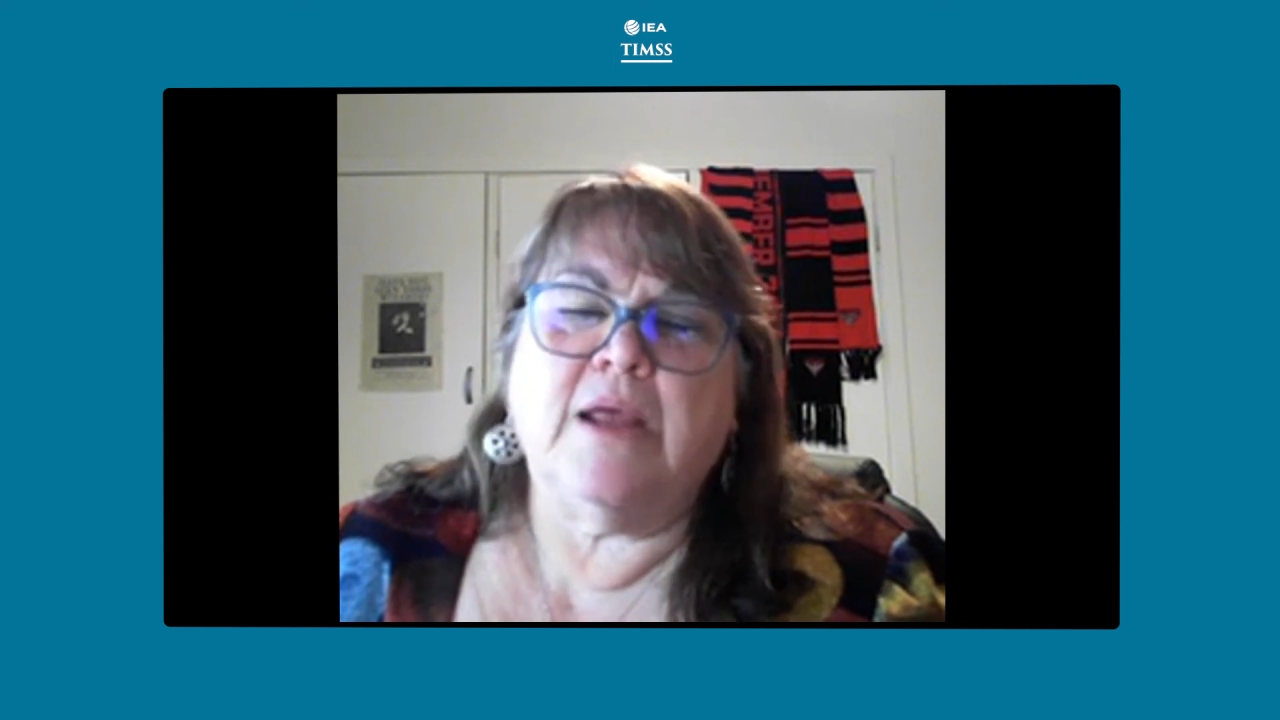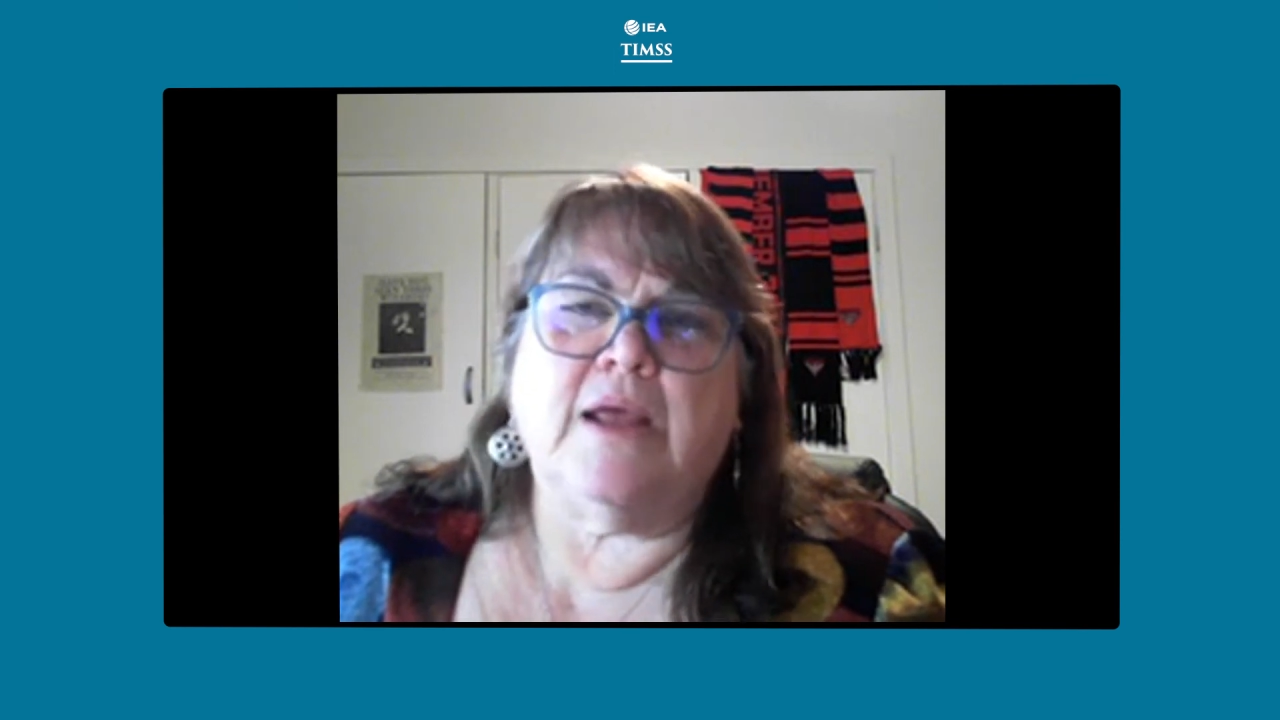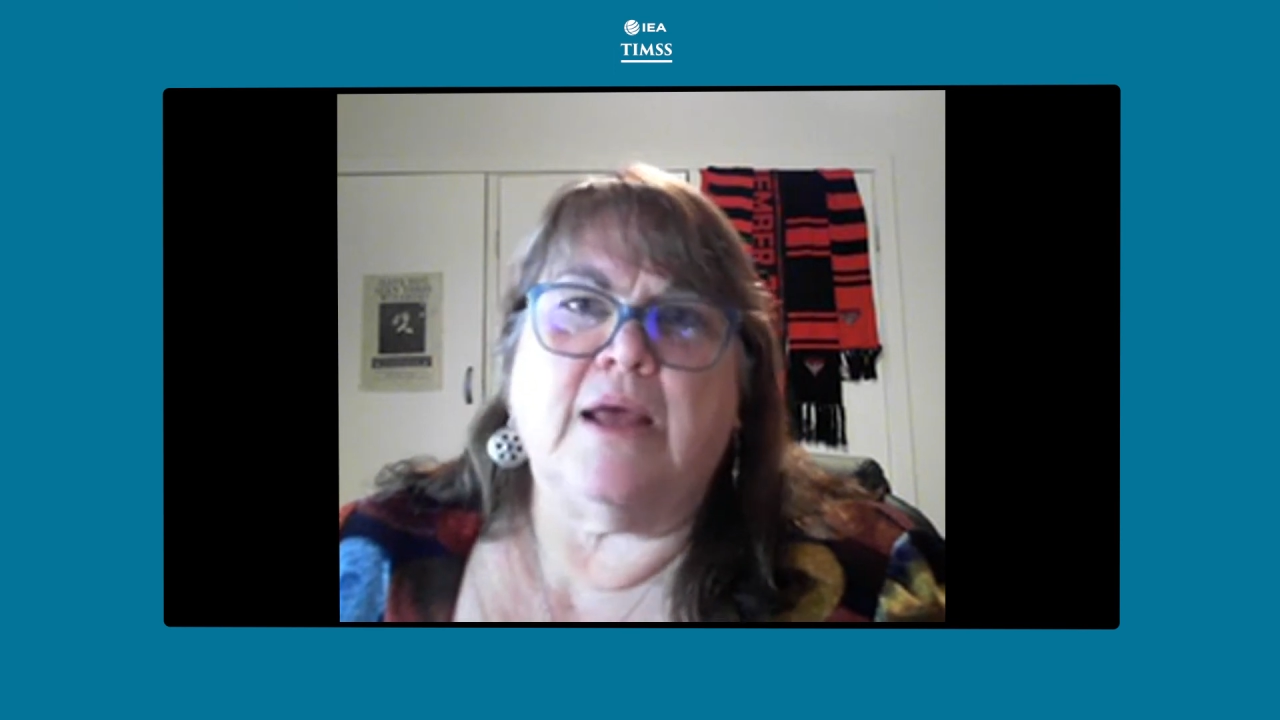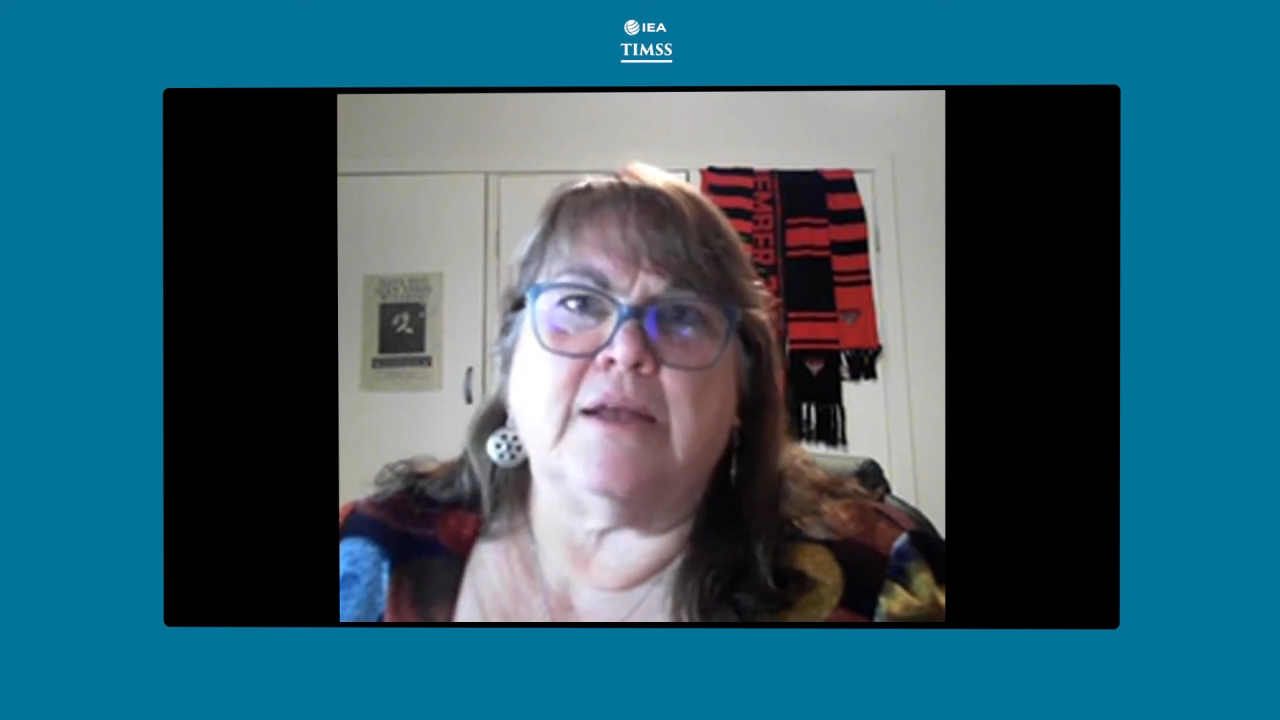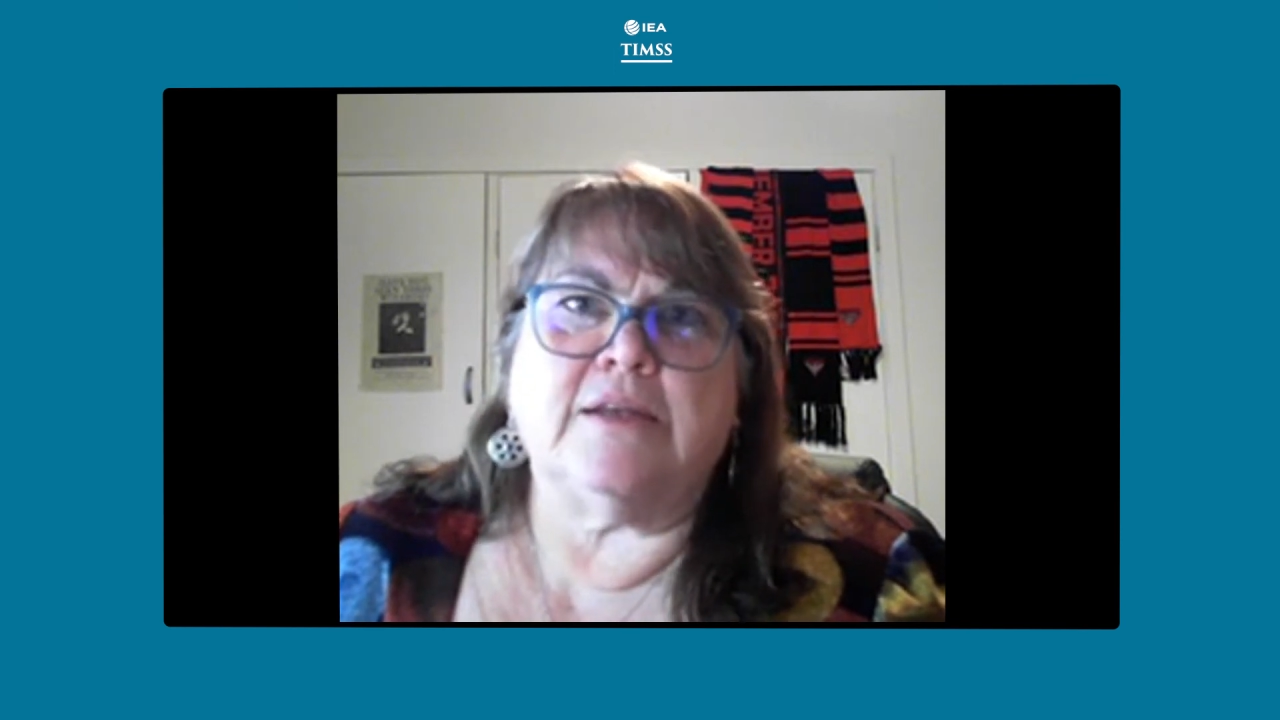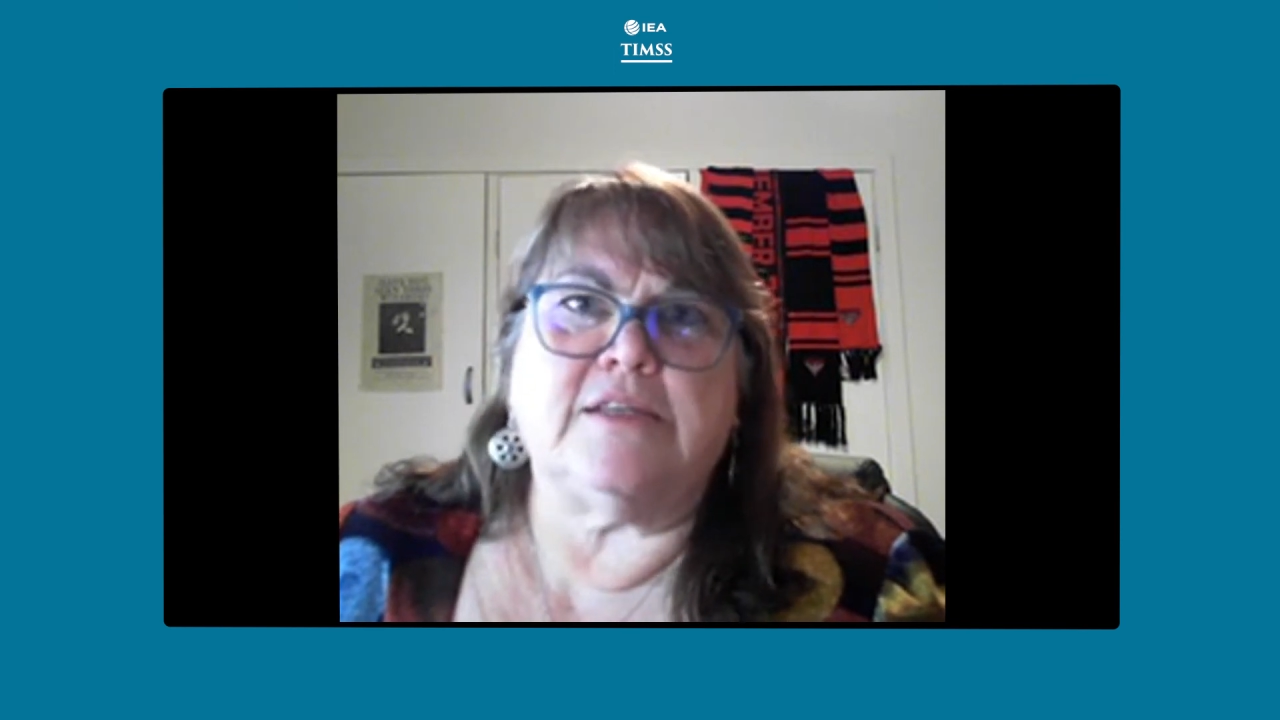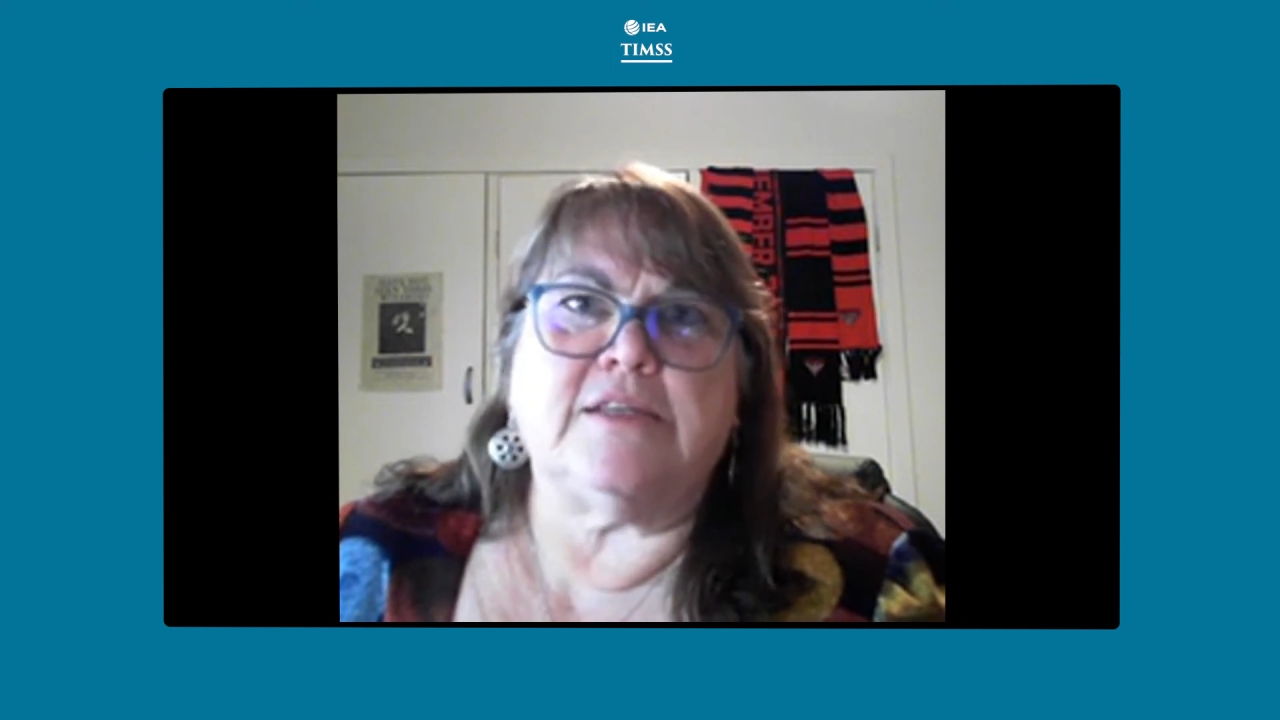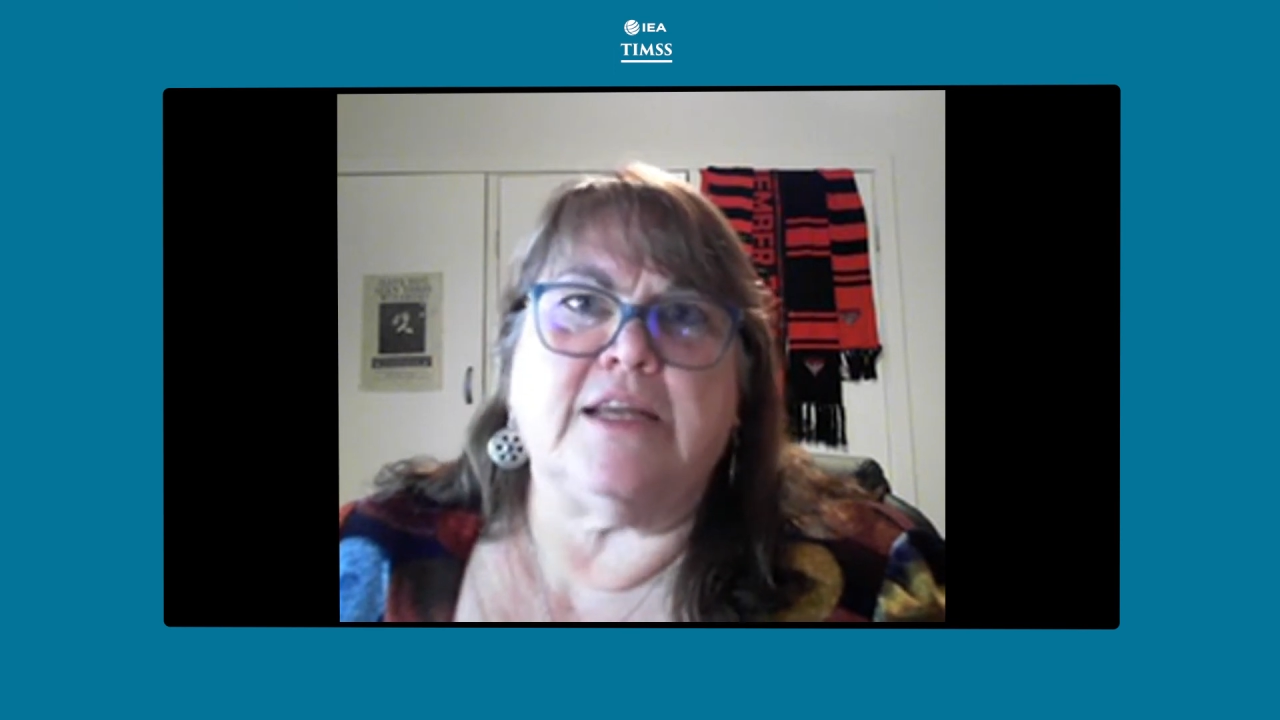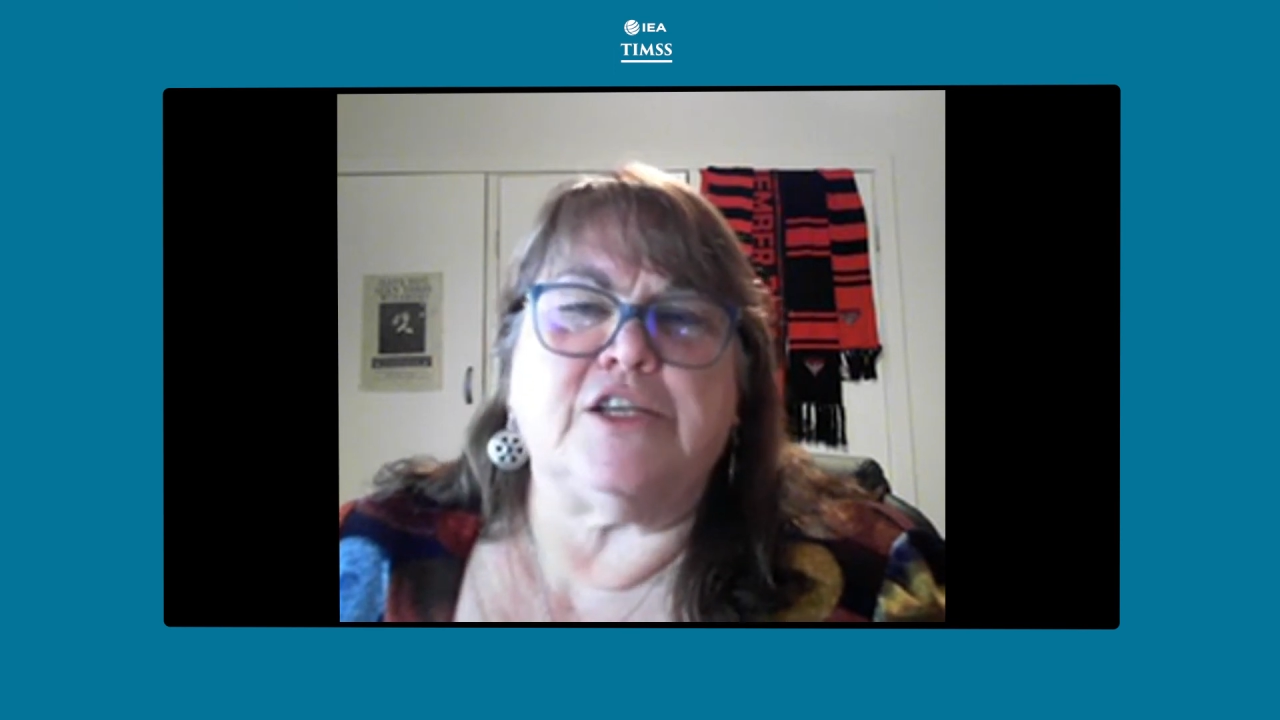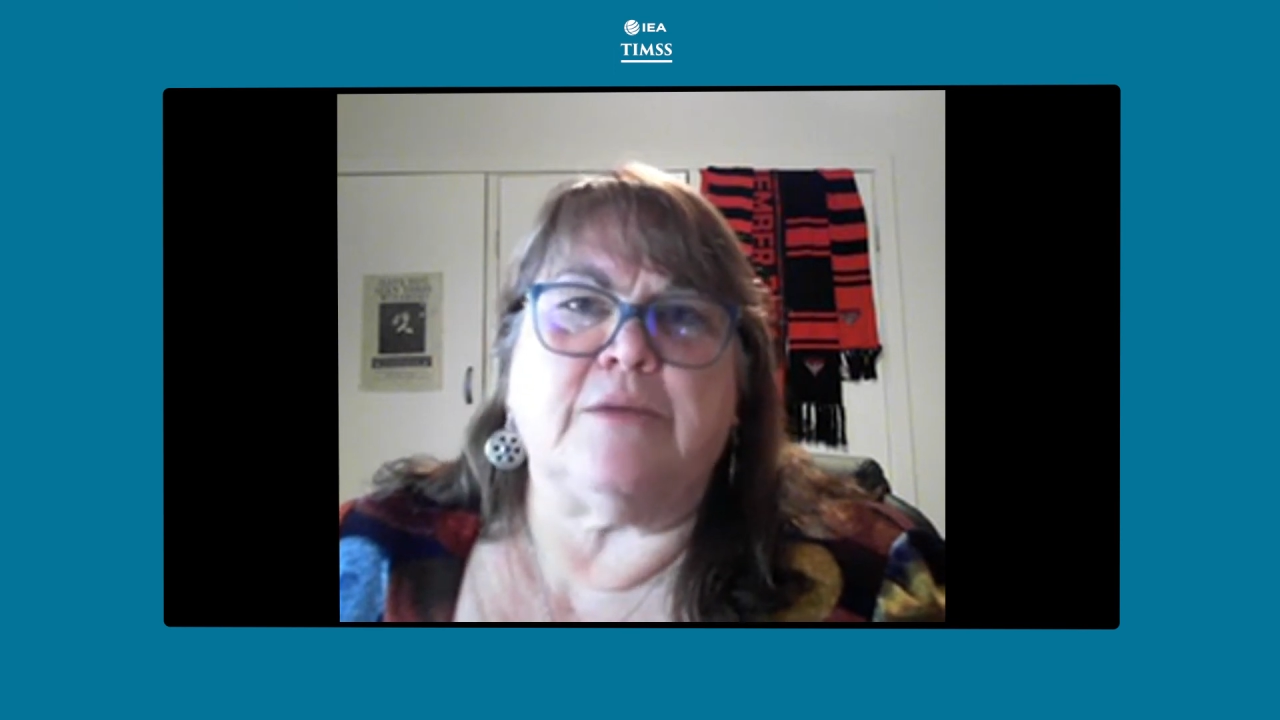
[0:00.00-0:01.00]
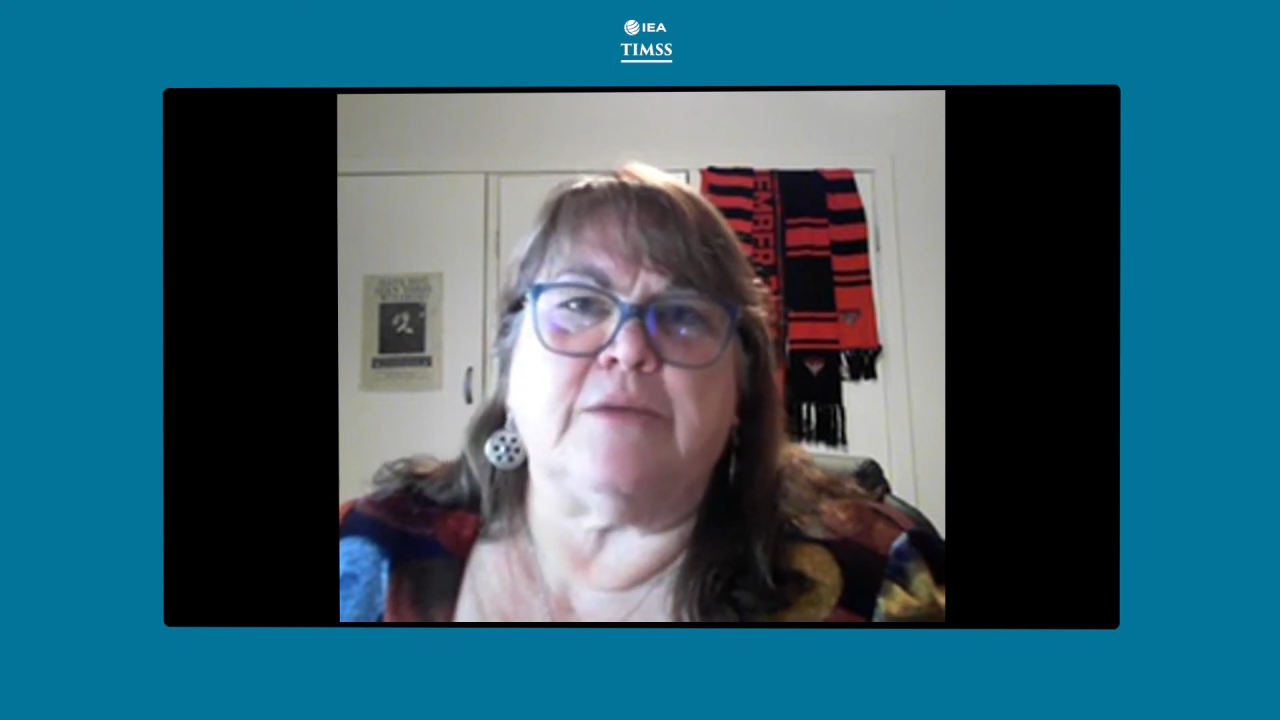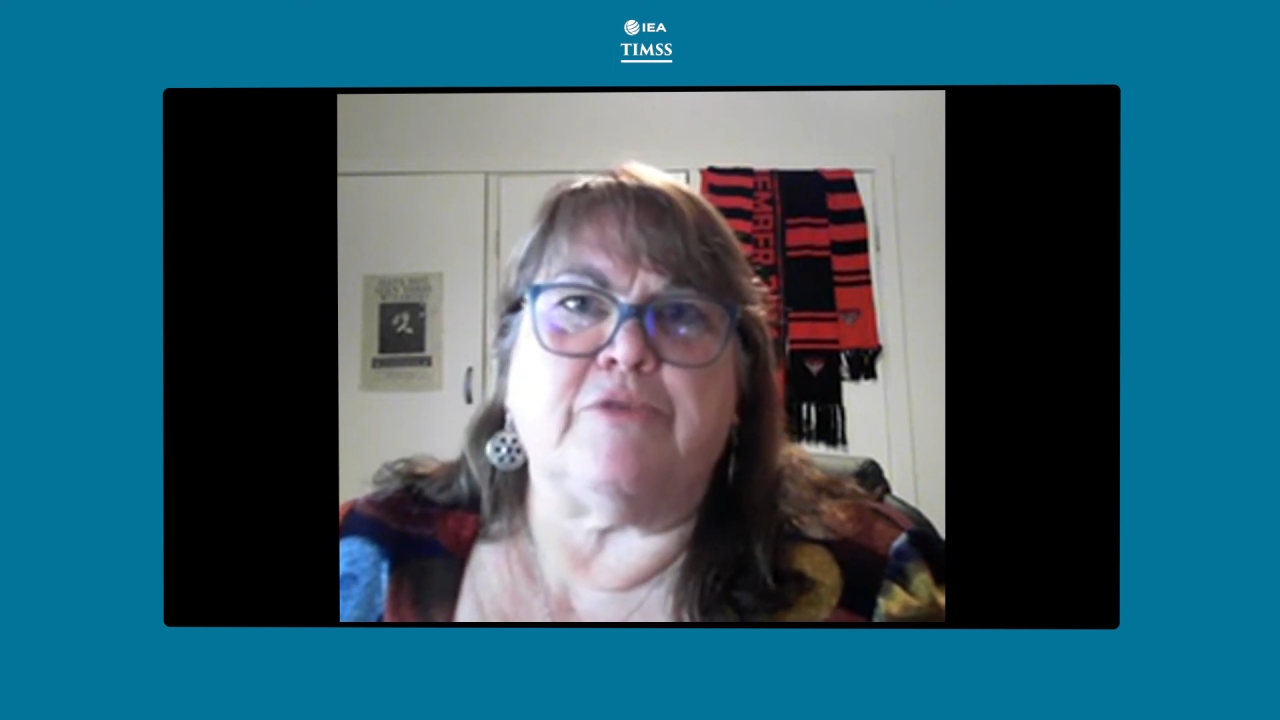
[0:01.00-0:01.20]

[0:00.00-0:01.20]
uh, teaching